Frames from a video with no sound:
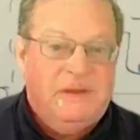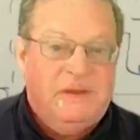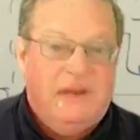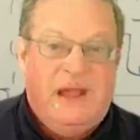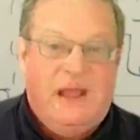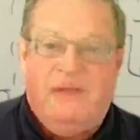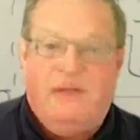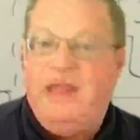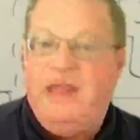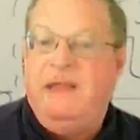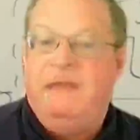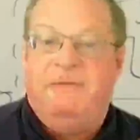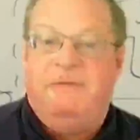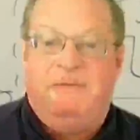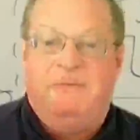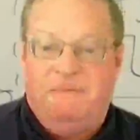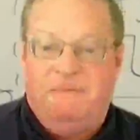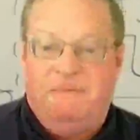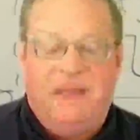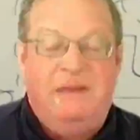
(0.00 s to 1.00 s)
Now,
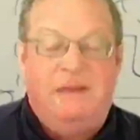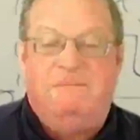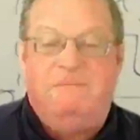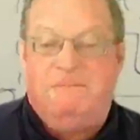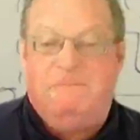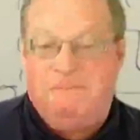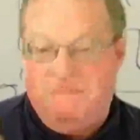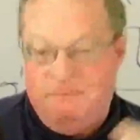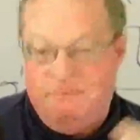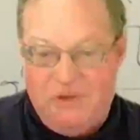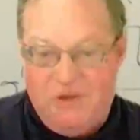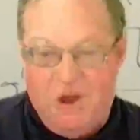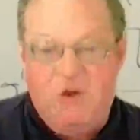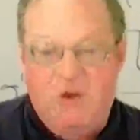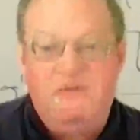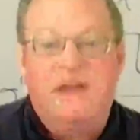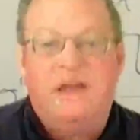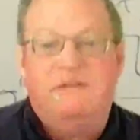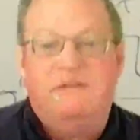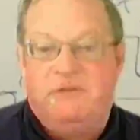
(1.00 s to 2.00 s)
in
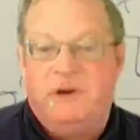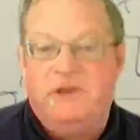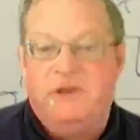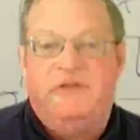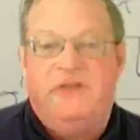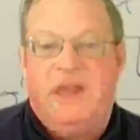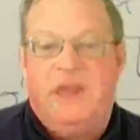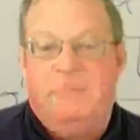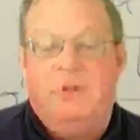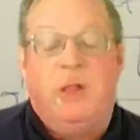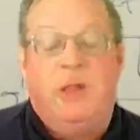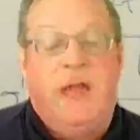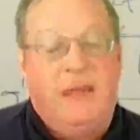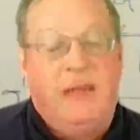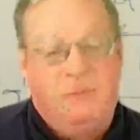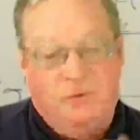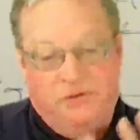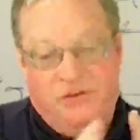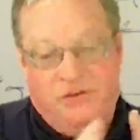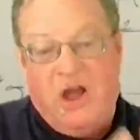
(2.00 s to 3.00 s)
COVID, for example,
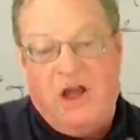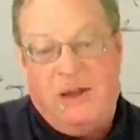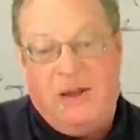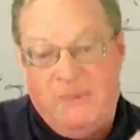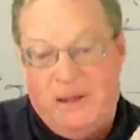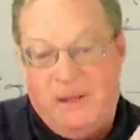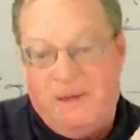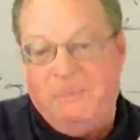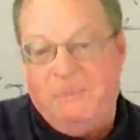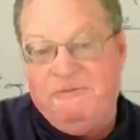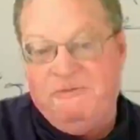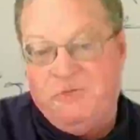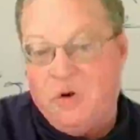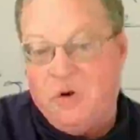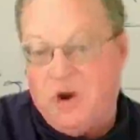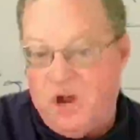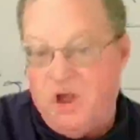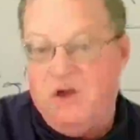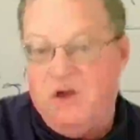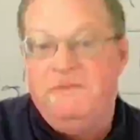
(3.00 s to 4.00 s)
and we'll talk about
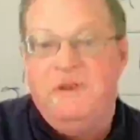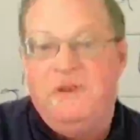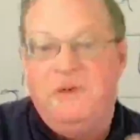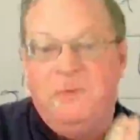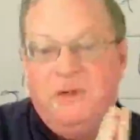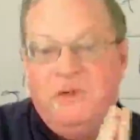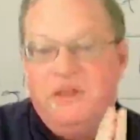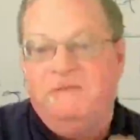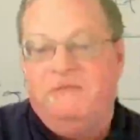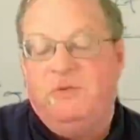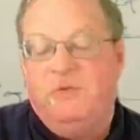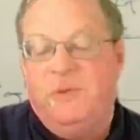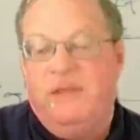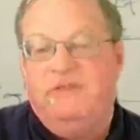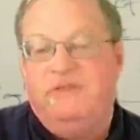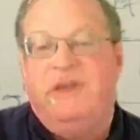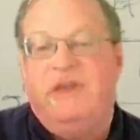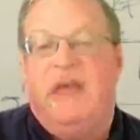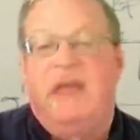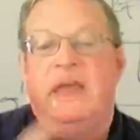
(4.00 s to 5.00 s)
before COVID with
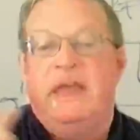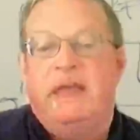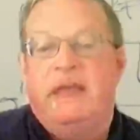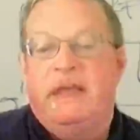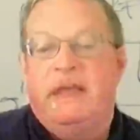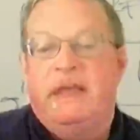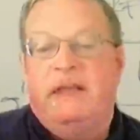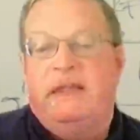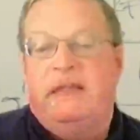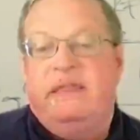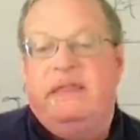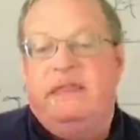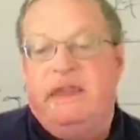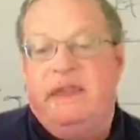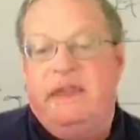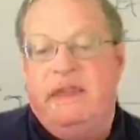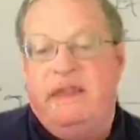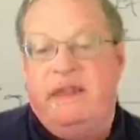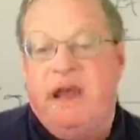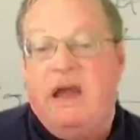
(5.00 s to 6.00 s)
influenza,
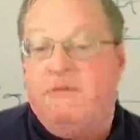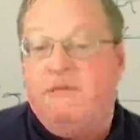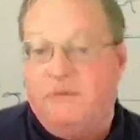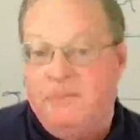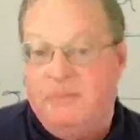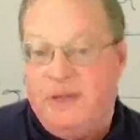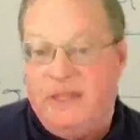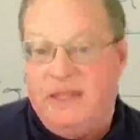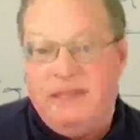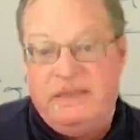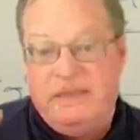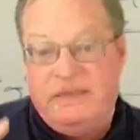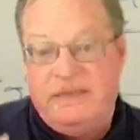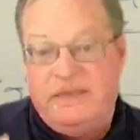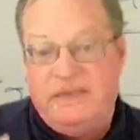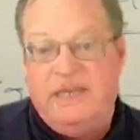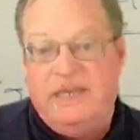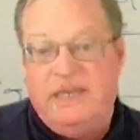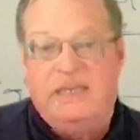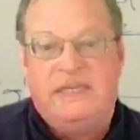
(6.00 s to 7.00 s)
the government, the
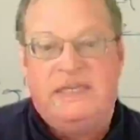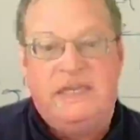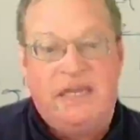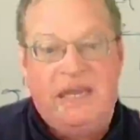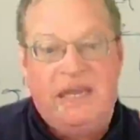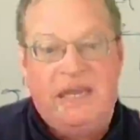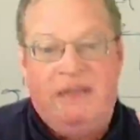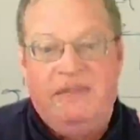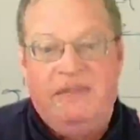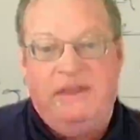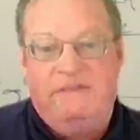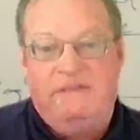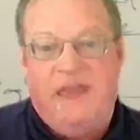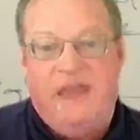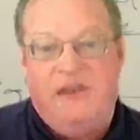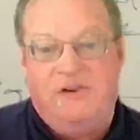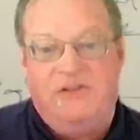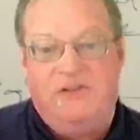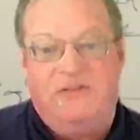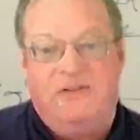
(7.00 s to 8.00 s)
CDC, and these
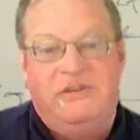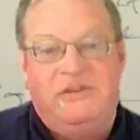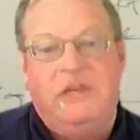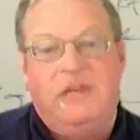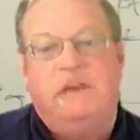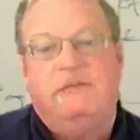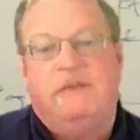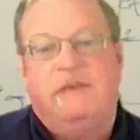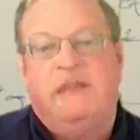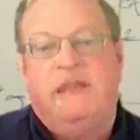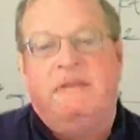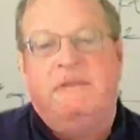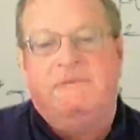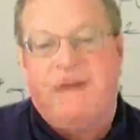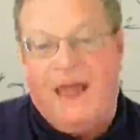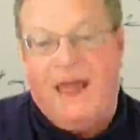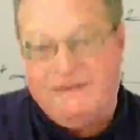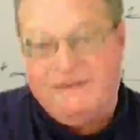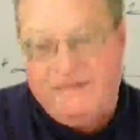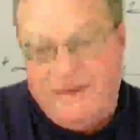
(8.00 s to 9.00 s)
agencies and the
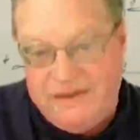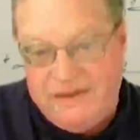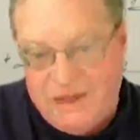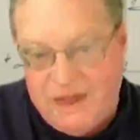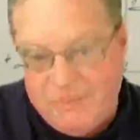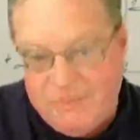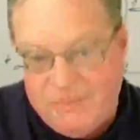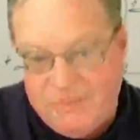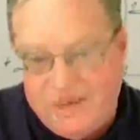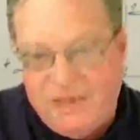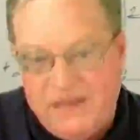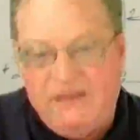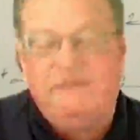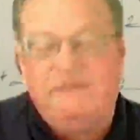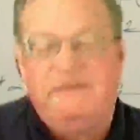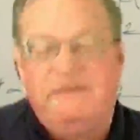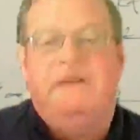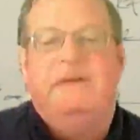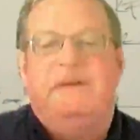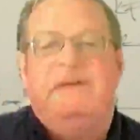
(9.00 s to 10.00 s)
vaccine
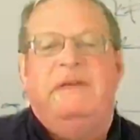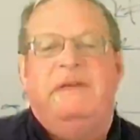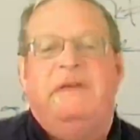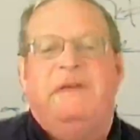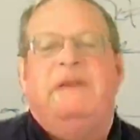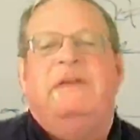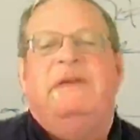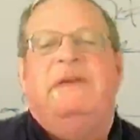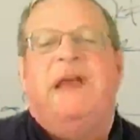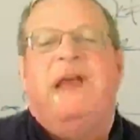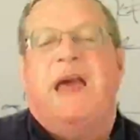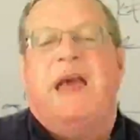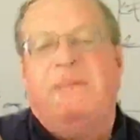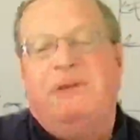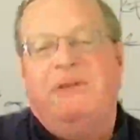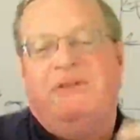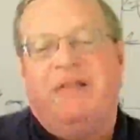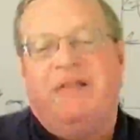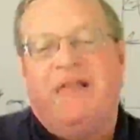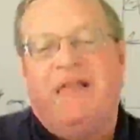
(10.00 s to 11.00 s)
companies kind of
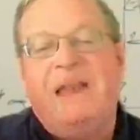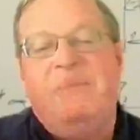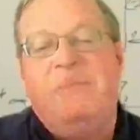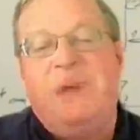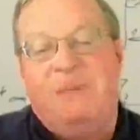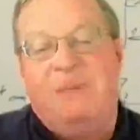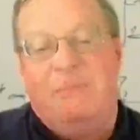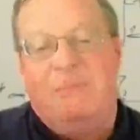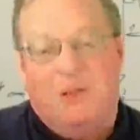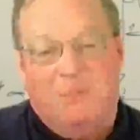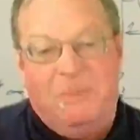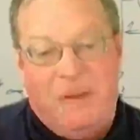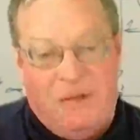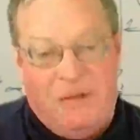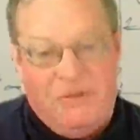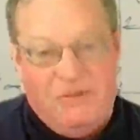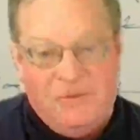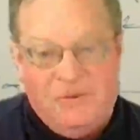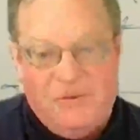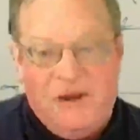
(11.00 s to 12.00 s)
misled people
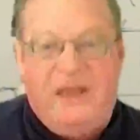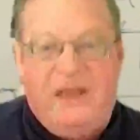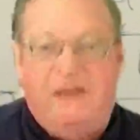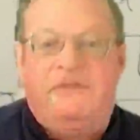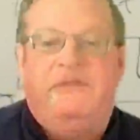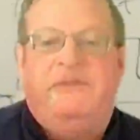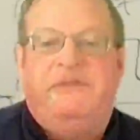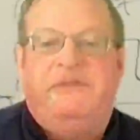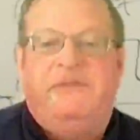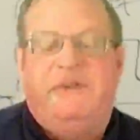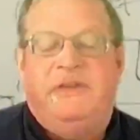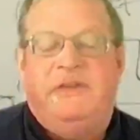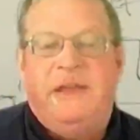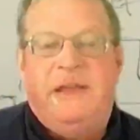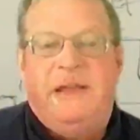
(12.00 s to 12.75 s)
about the risks,